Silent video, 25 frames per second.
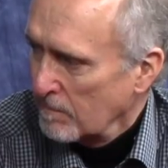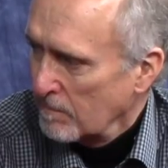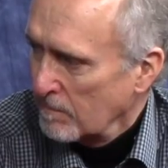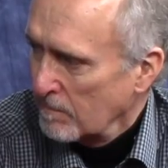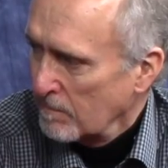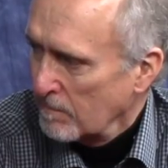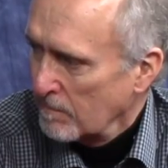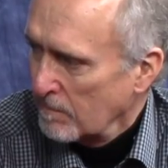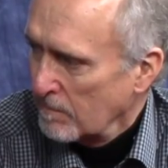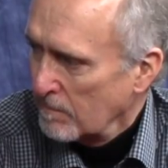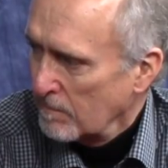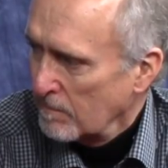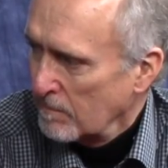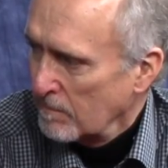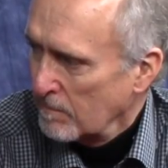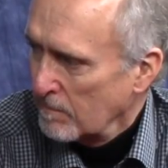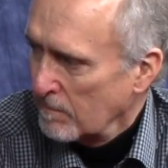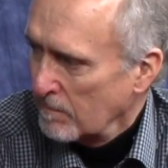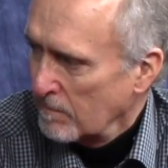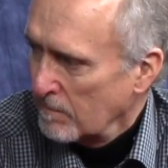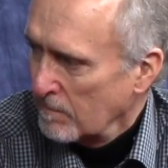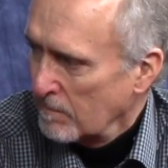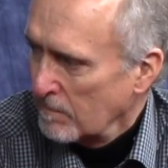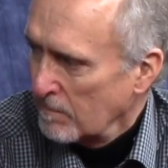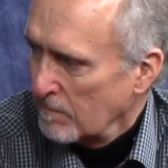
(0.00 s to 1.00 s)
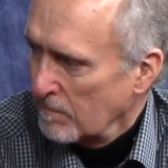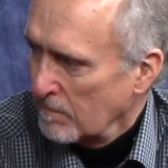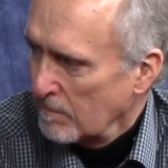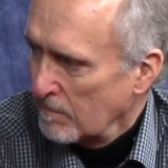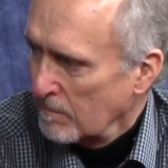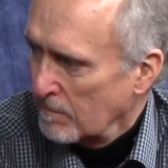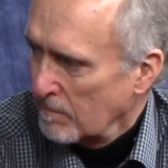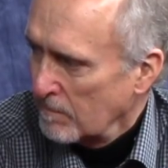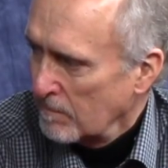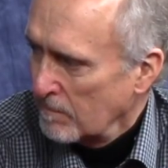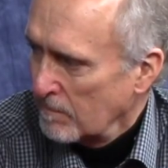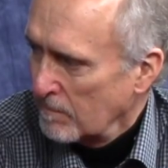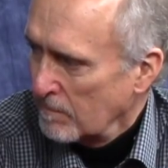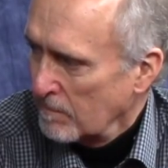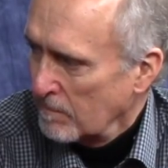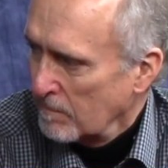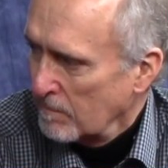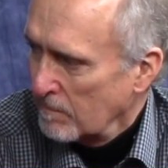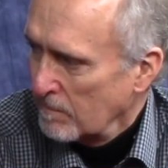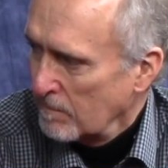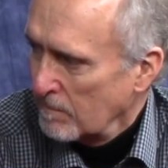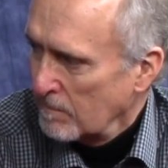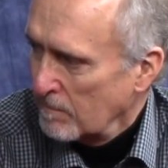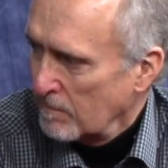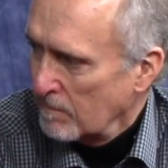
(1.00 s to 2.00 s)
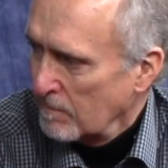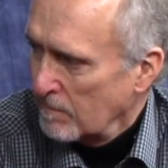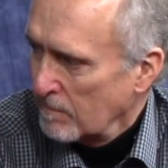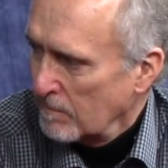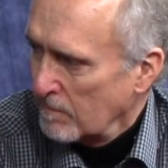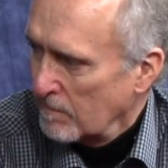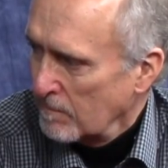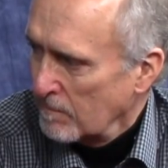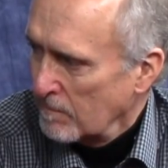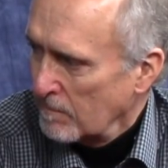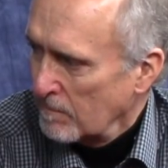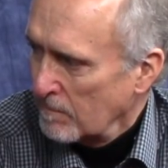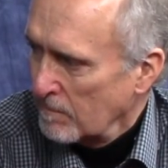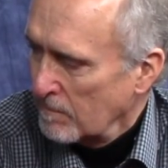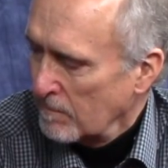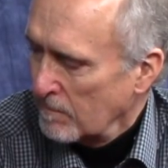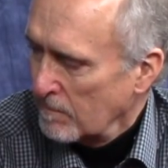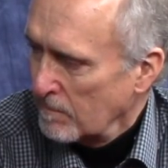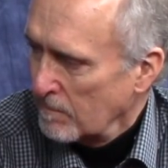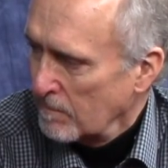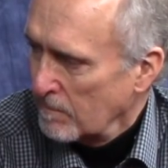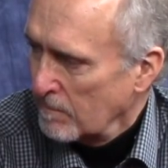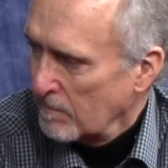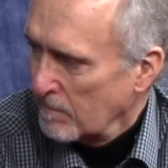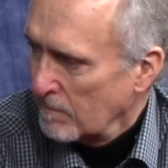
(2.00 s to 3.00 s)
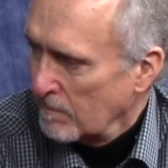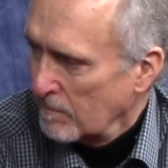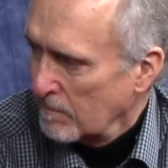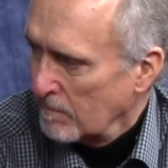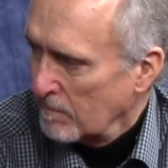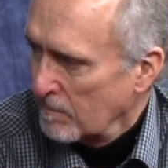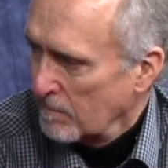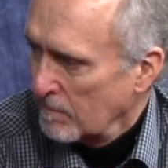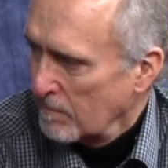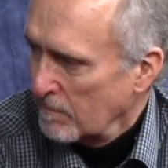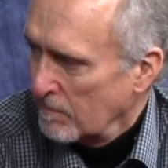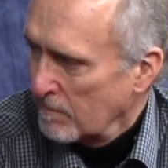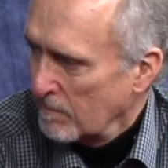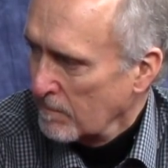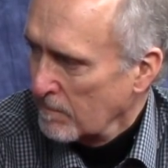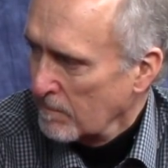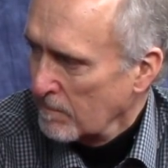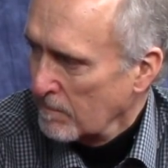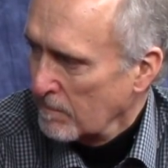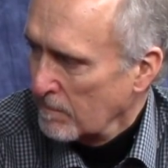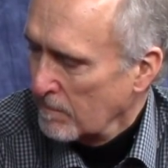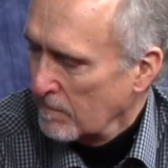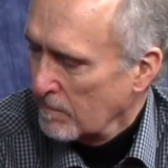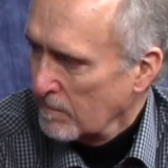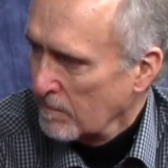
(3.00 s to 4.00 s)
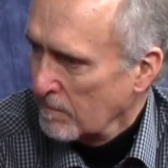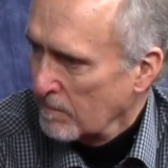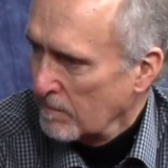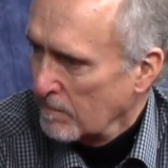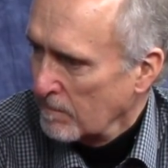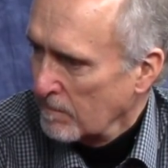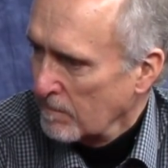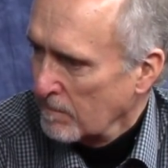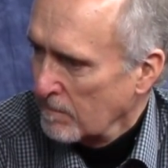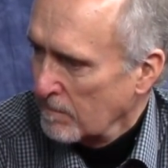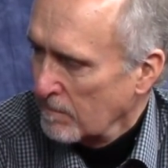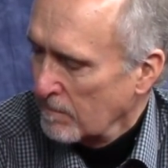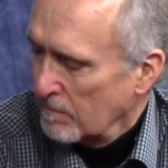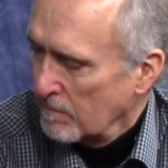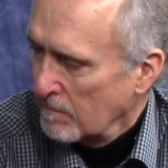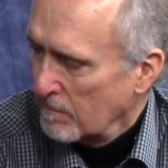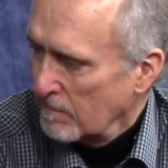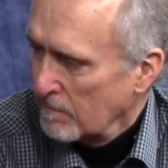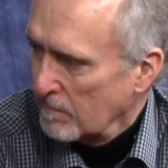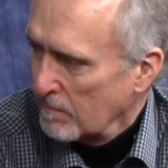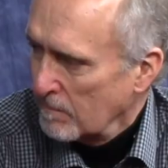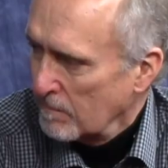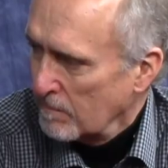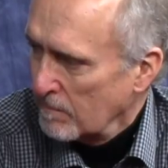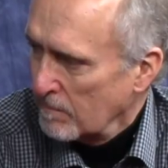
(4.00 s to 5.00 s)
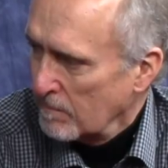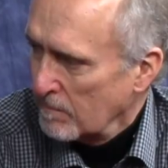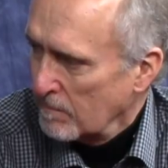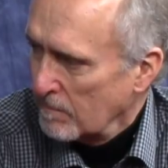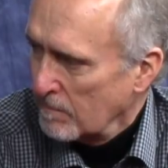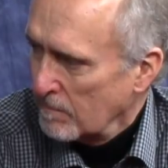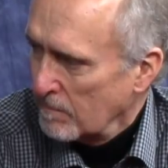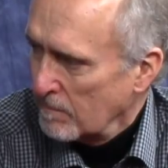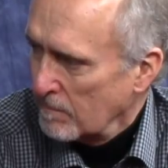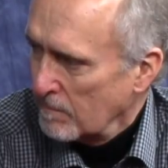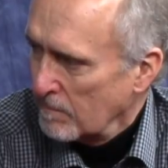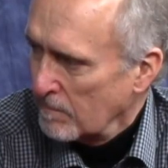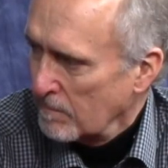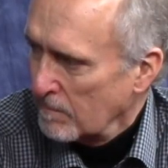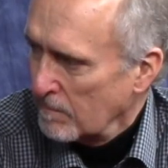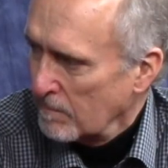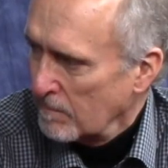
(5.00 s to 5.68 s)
No words are spoken by the person on screen.